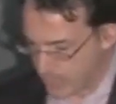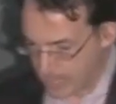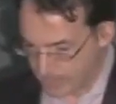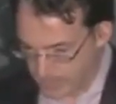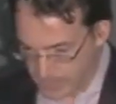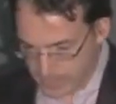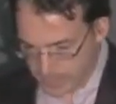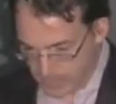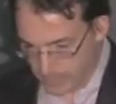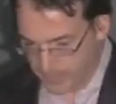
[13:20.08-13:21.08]
these things to
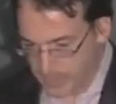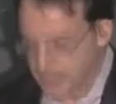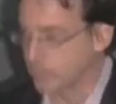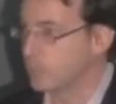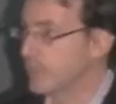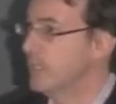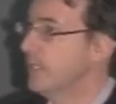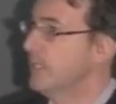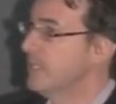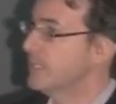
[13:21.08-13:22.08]
happen, and these are the kind of things
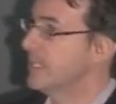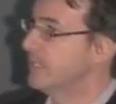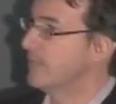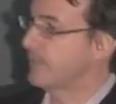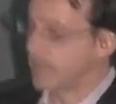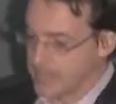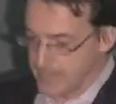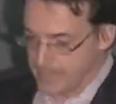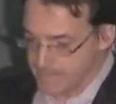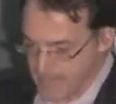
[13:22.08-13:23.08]
that we
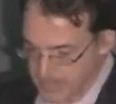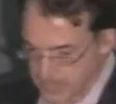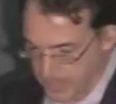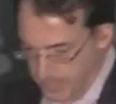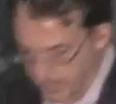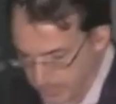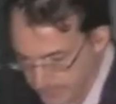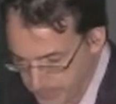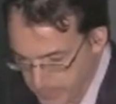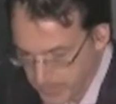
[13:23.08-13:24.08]
scientifically
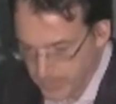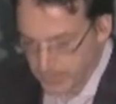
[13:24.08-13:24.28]
investigate.